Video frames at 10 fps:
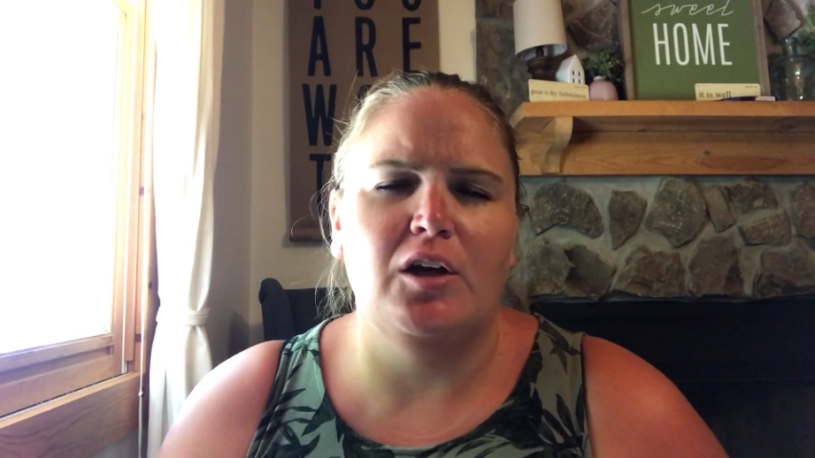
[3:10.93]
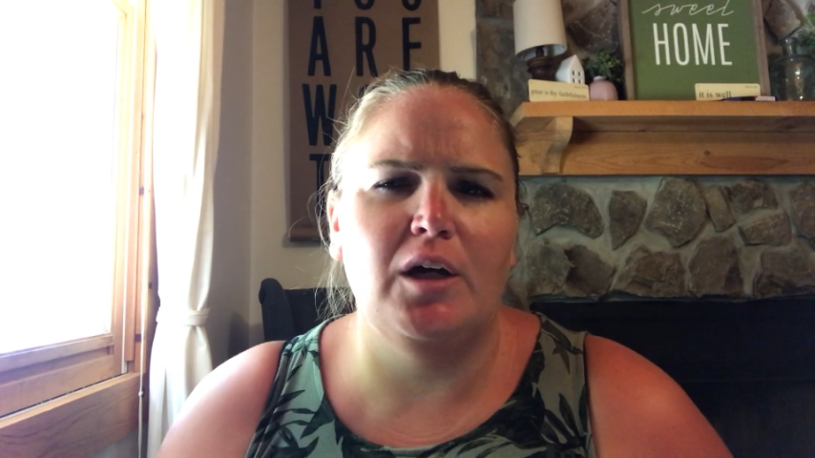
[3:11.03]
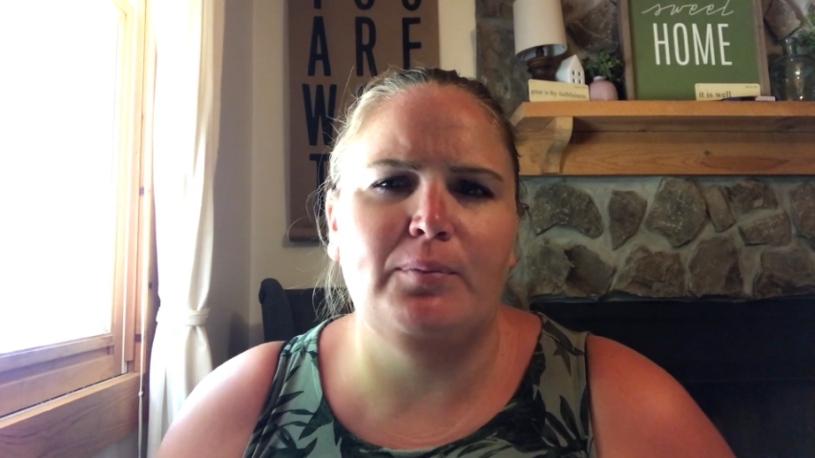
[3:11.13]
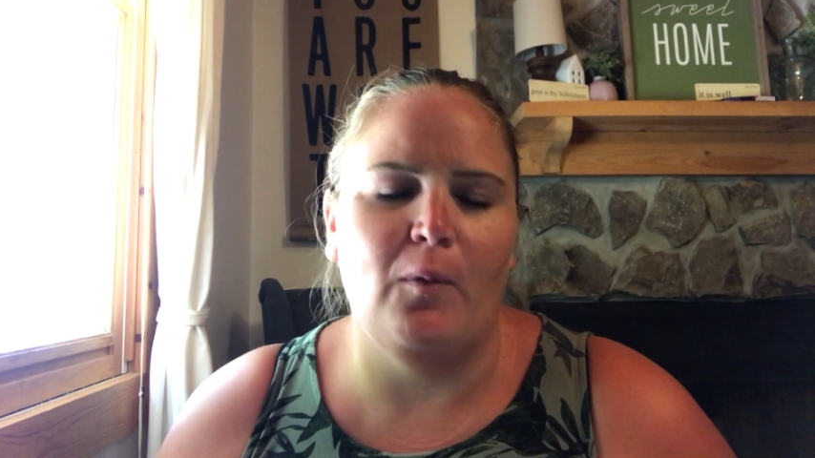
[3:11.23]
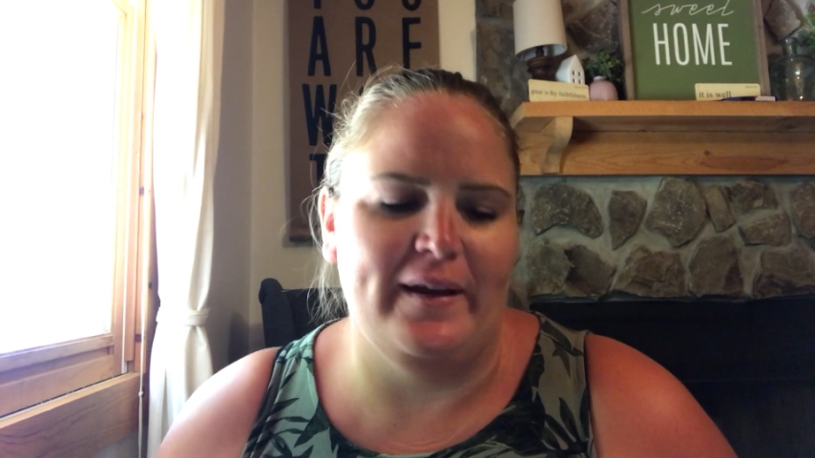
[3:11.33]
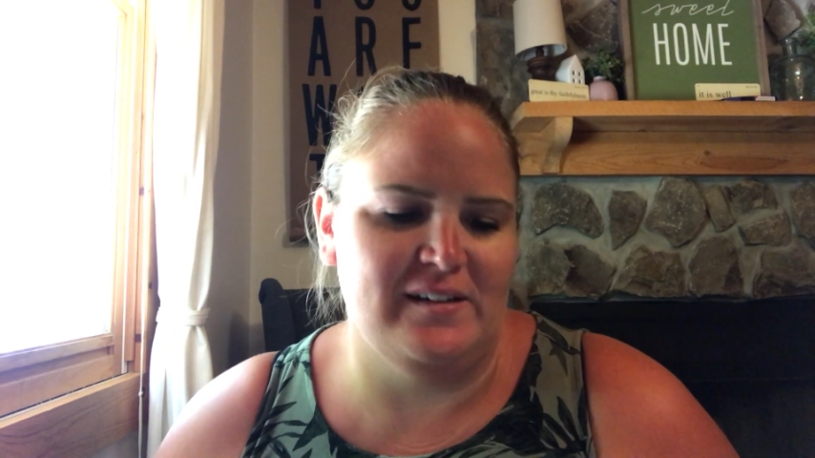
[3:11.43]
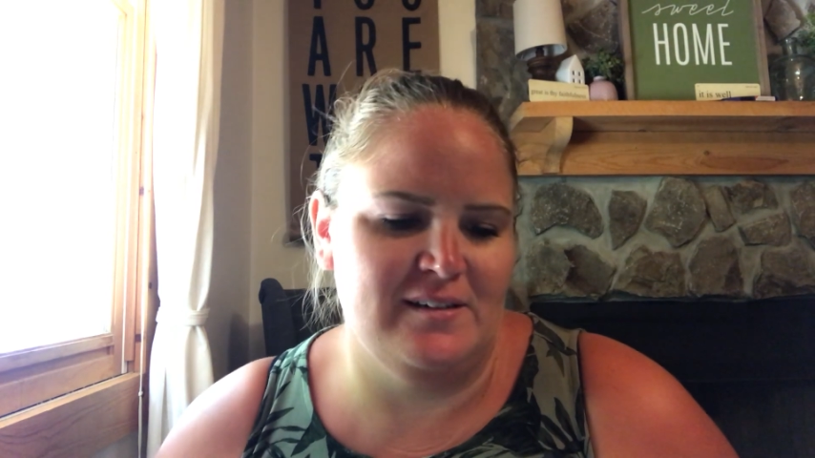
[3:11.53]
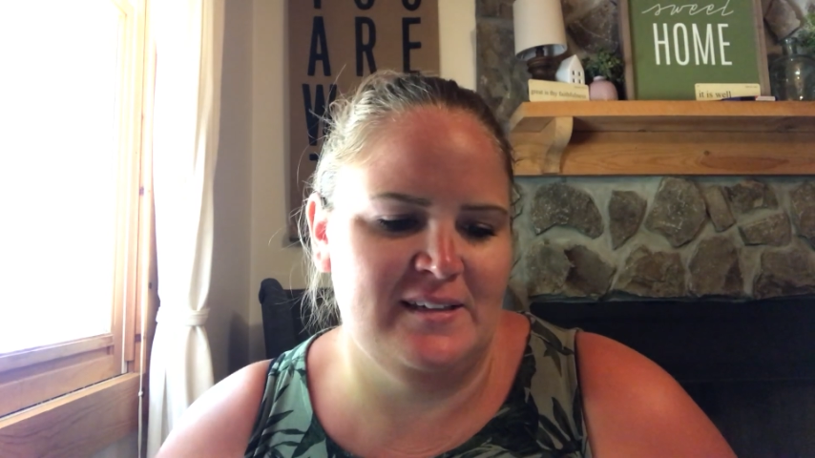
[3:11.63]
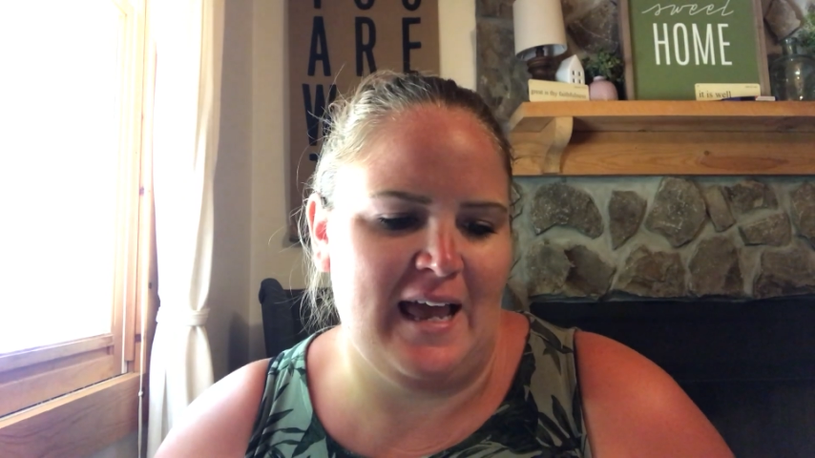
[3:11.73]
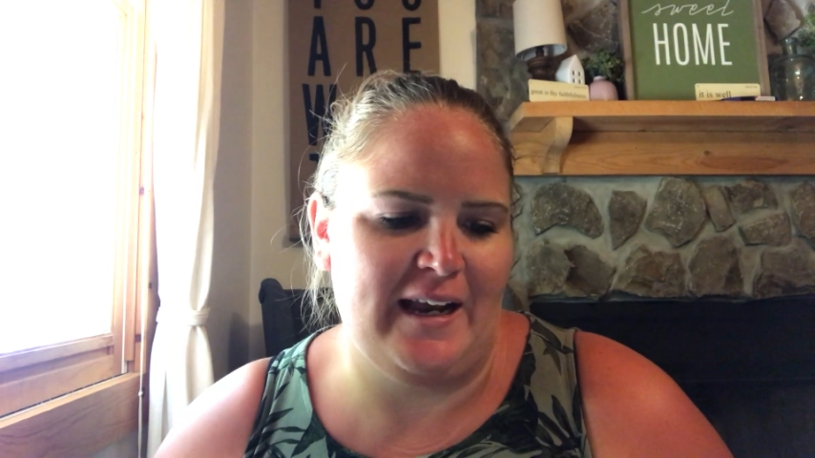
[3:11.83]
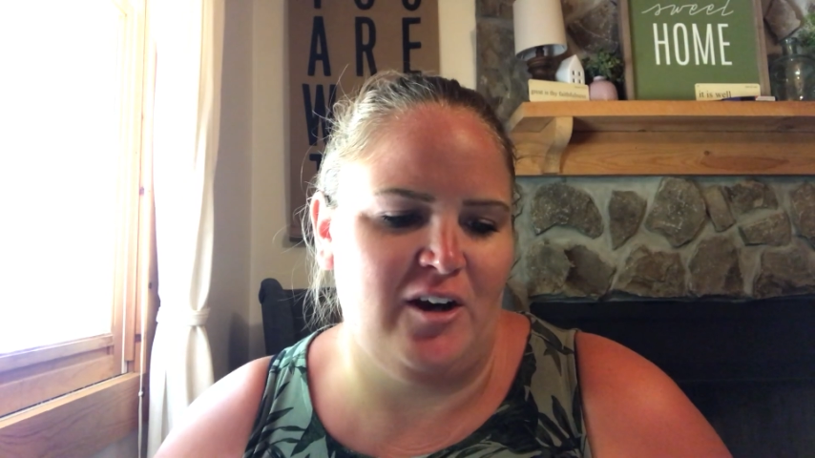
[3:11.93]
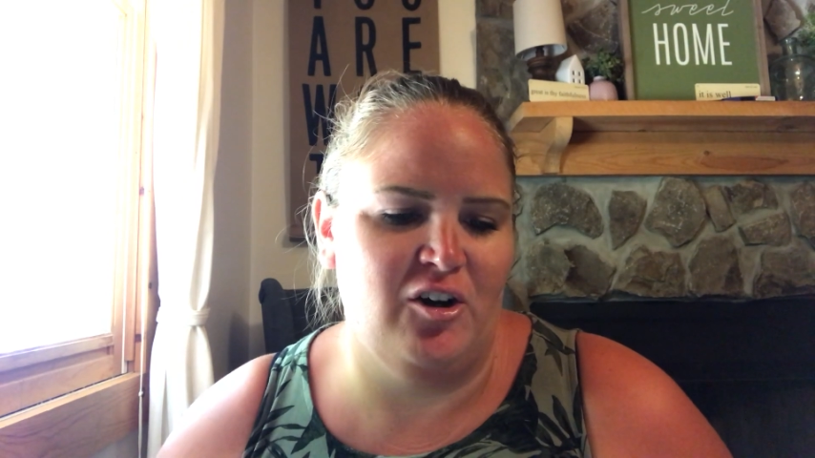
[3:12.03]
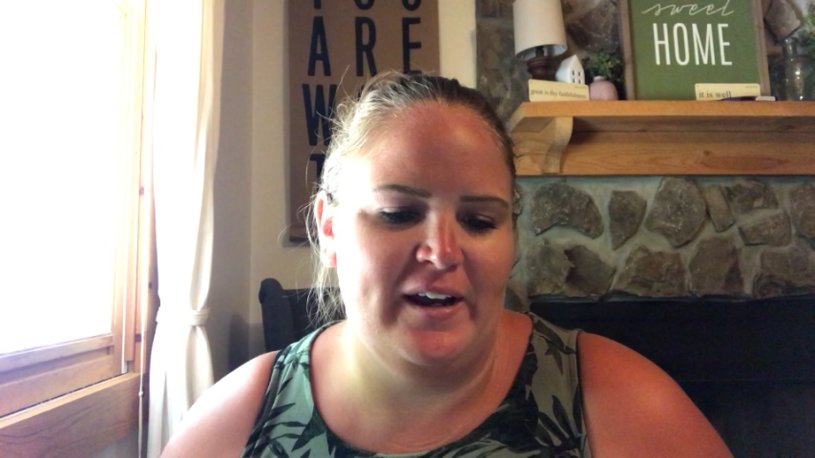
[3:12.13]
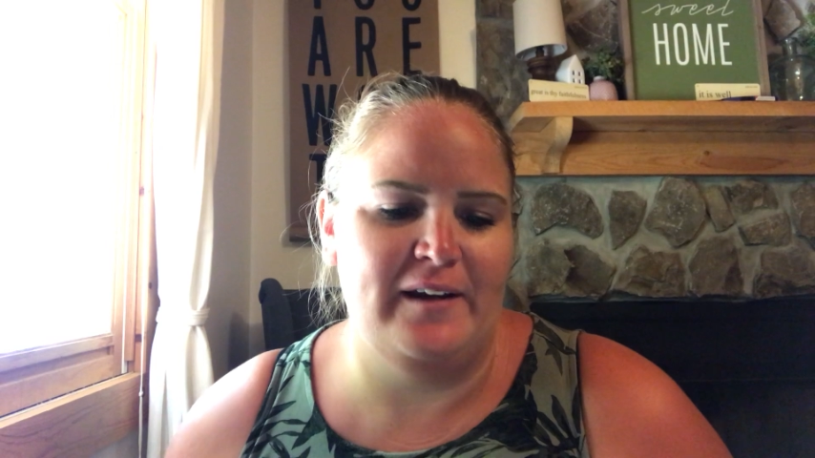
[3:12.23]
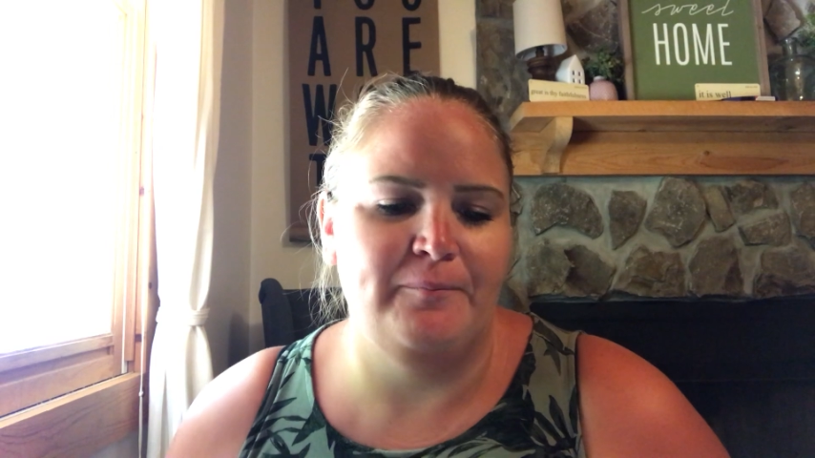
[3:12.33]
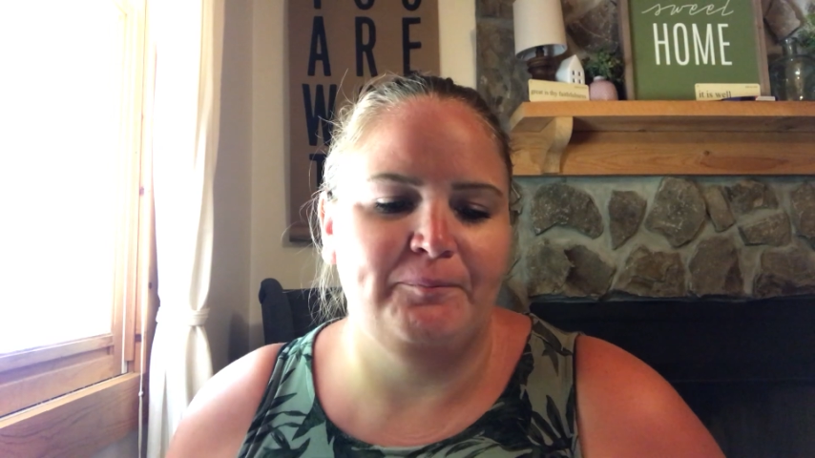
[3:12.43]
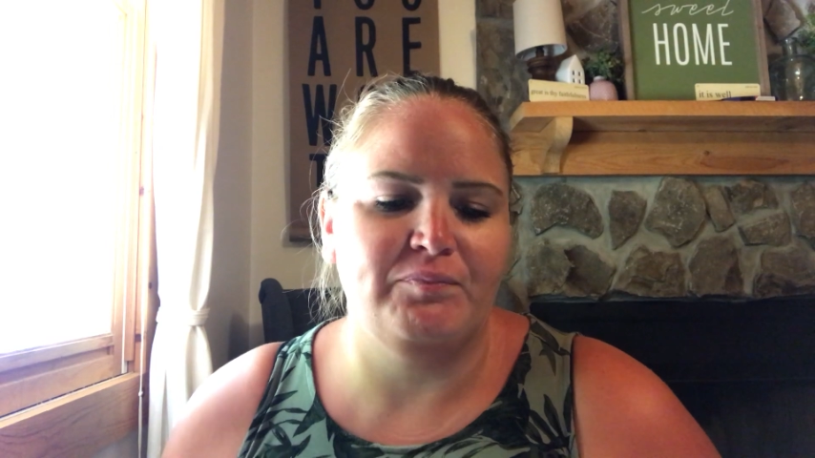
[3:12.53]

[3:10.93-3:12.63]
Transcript: Good point, Zach agreed.